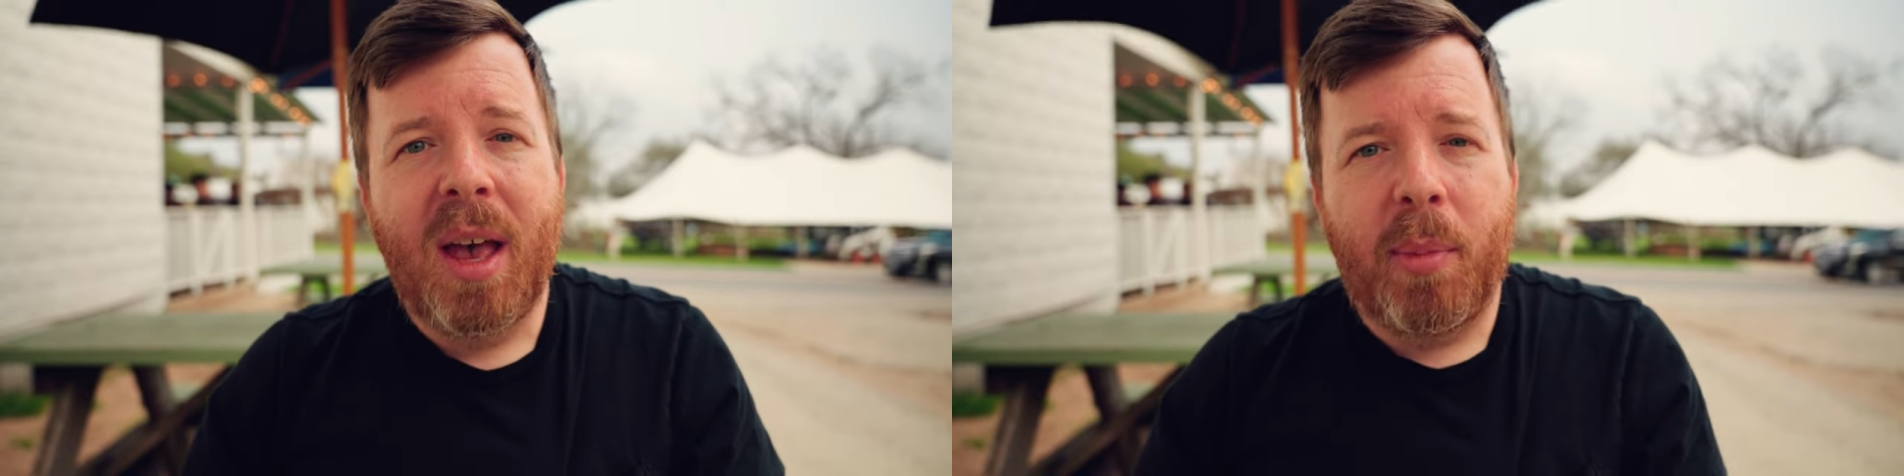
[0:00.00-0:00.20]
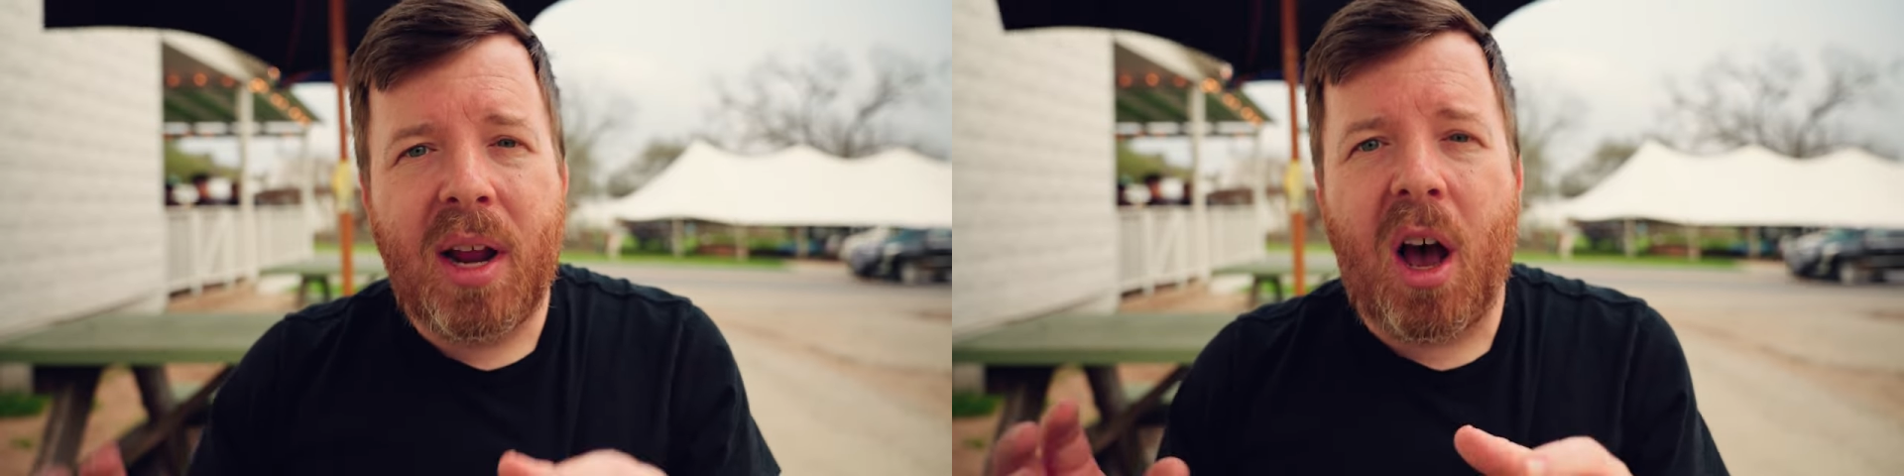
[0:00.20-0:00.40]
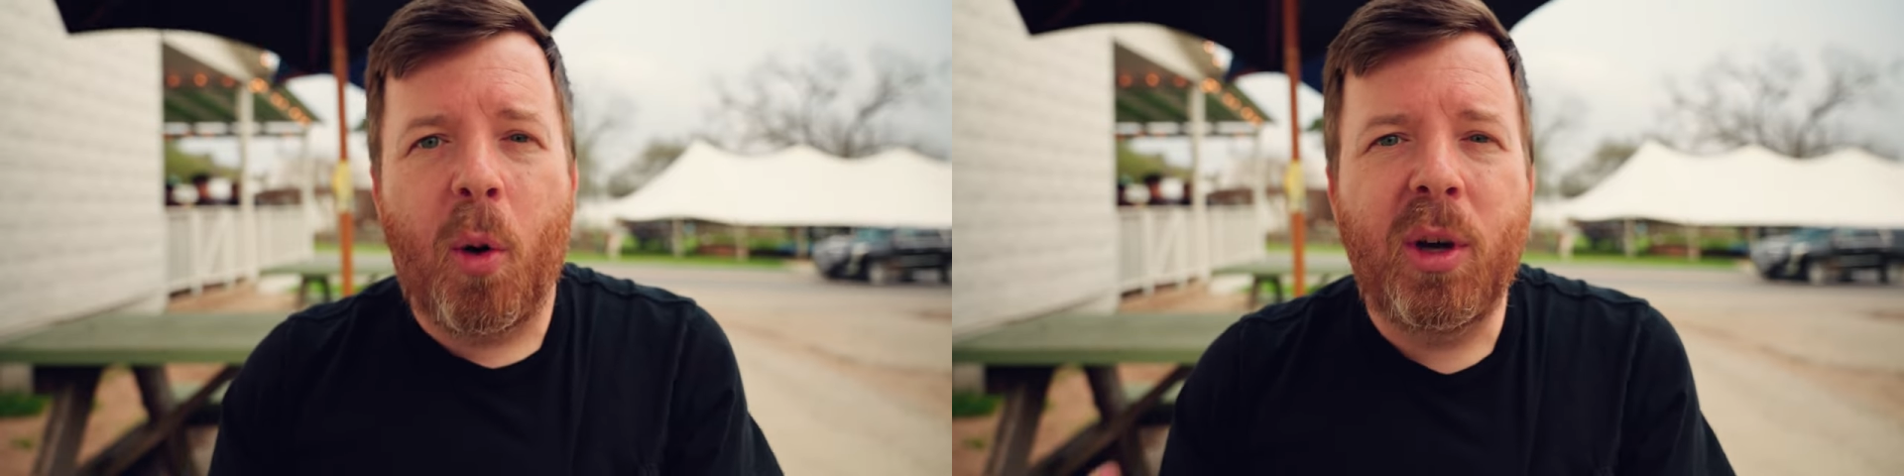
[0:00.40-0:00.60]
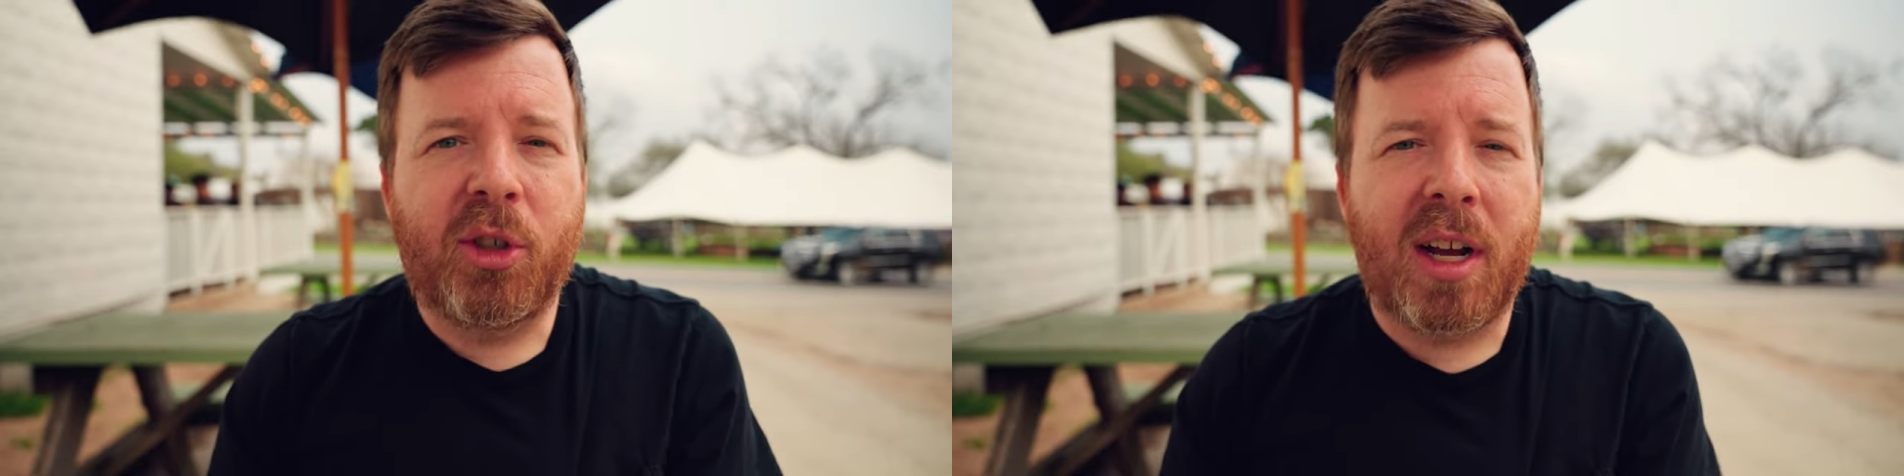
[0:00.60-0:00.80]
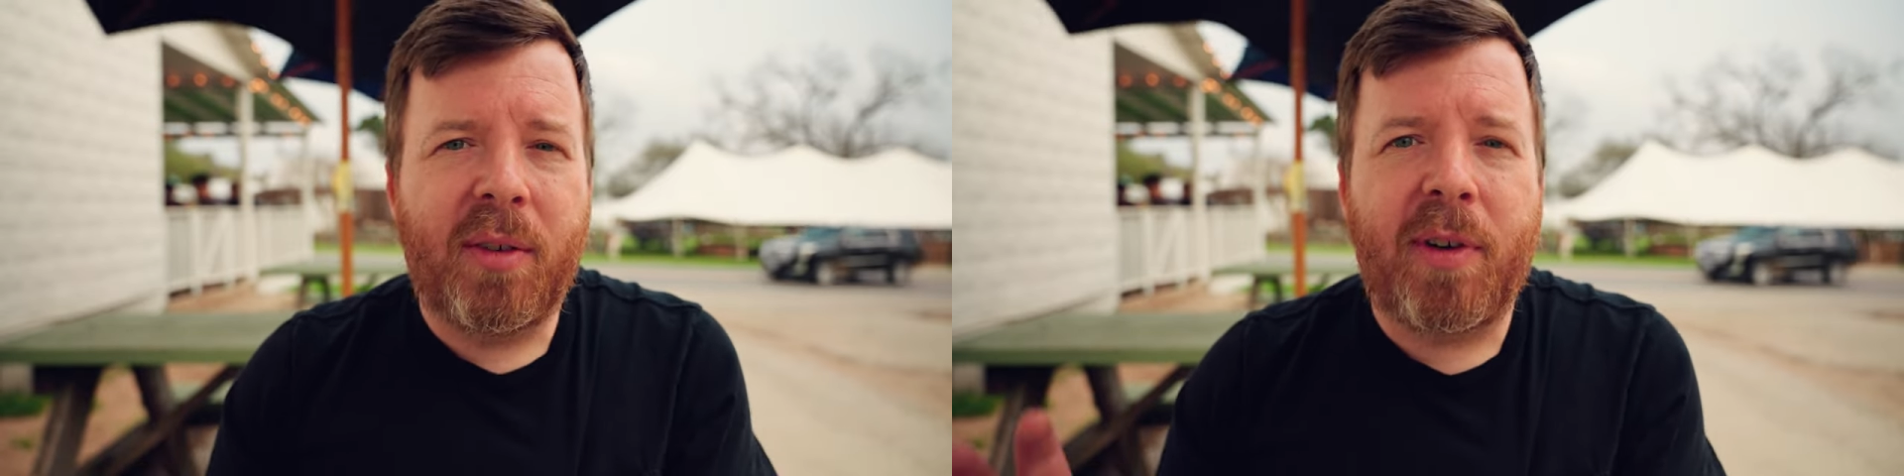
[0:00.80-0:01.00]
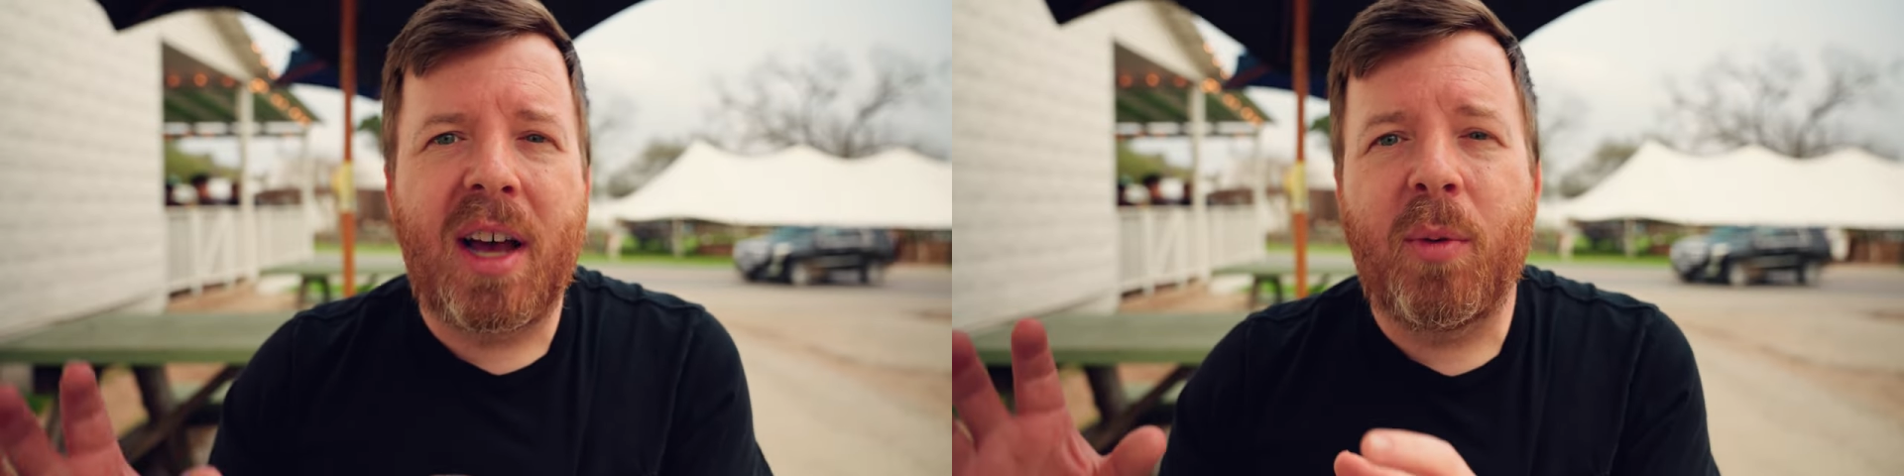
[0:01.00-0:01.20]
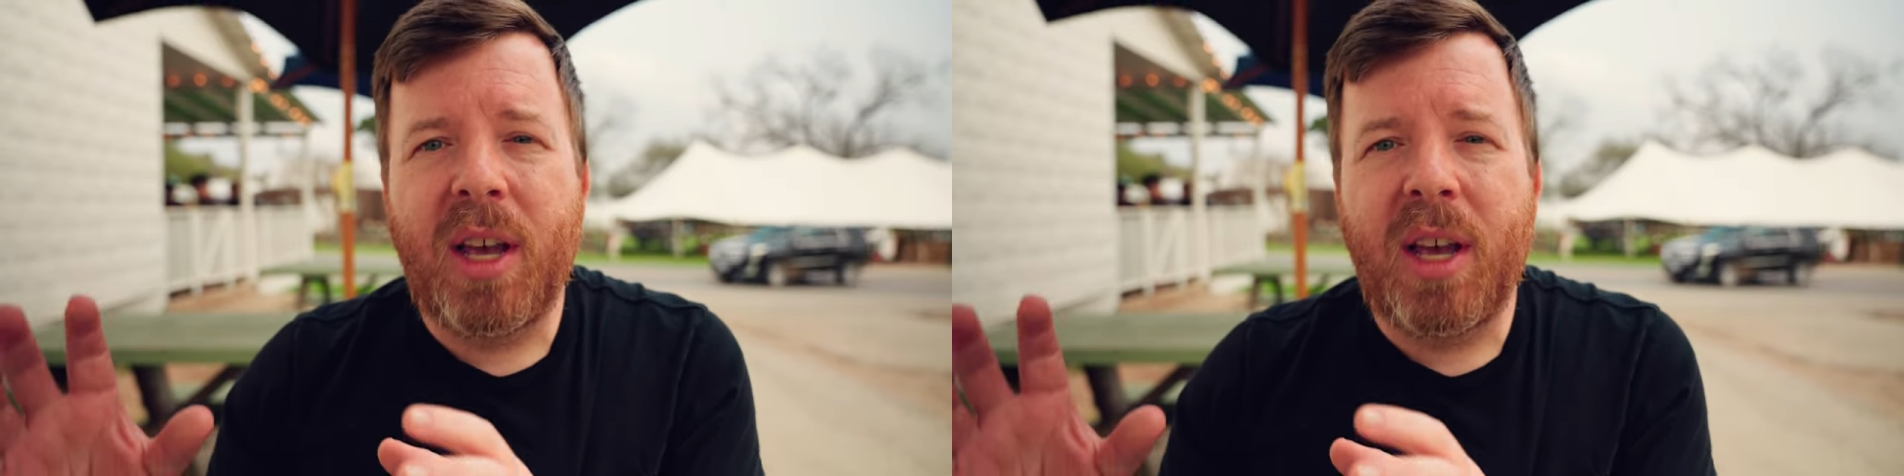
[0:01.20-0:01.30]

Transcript: but I always tried to find